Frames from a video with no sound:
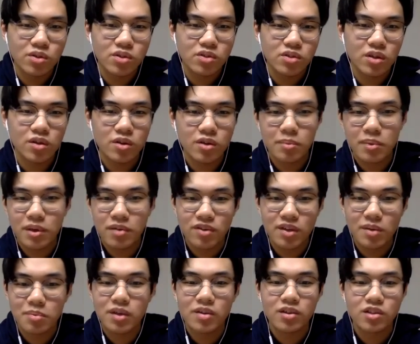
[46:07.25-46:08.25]
So it would be a
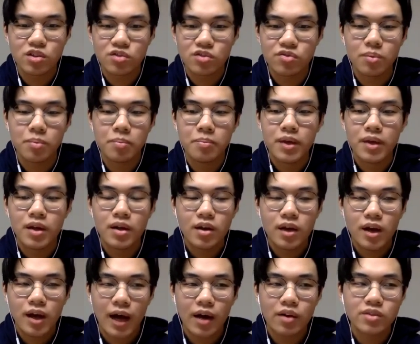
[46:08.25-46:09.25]
VP just from
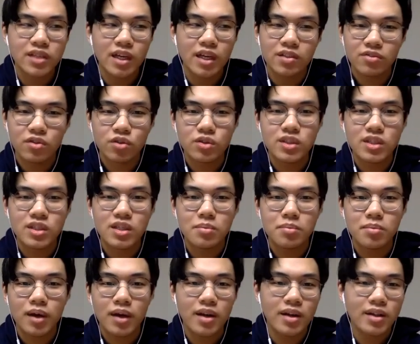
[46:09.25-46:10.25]
outside of your team,
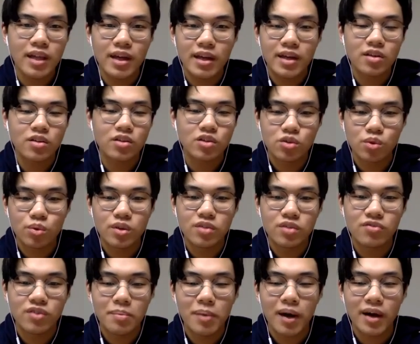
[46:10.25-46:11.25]
and then they can just always
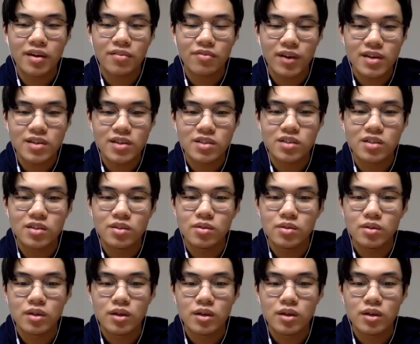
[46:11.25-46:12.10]
feedback advice to you.